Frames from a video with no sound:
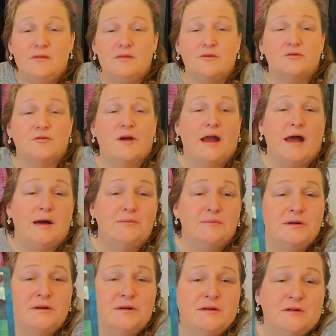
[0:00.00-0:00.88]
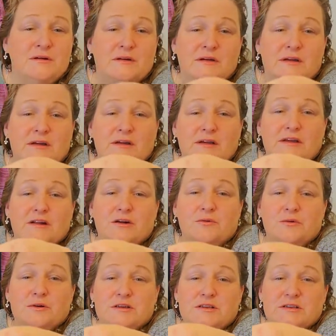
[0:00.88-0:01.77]
crab, you know,
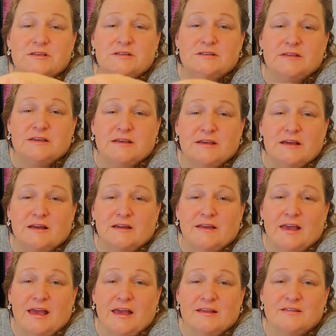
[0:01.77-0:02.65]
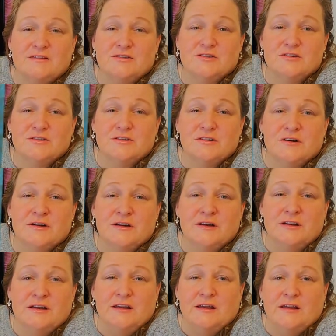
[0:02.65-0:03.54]
which is the Cancer.
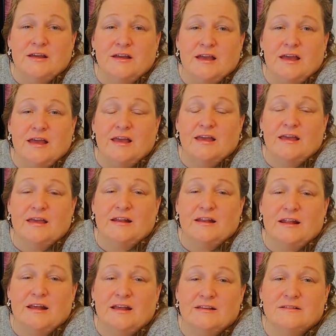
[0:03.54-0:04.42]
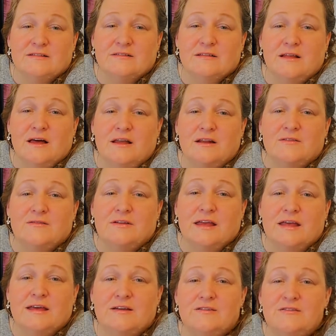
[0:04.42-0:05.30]
And it has a lot of
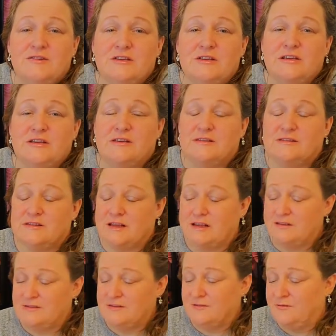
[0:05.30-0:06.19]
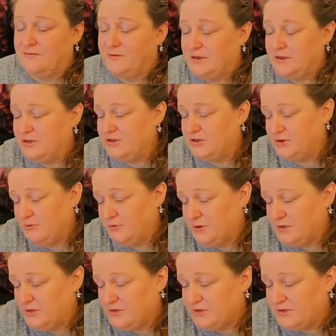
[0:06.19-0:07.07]
energies. It has the fish,
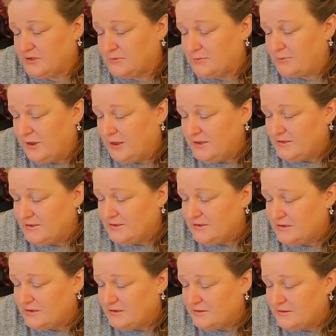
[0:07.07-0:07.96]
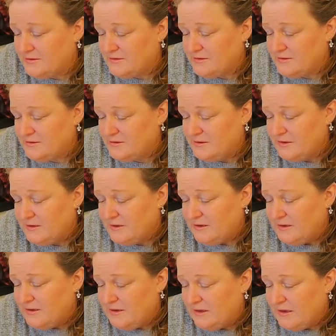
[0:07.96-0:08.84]
which is the Pisces.
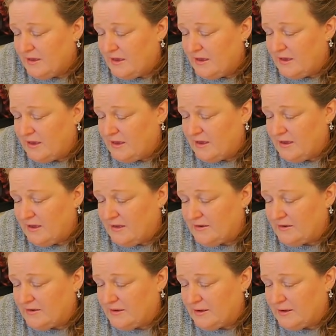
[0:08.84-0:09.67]
And,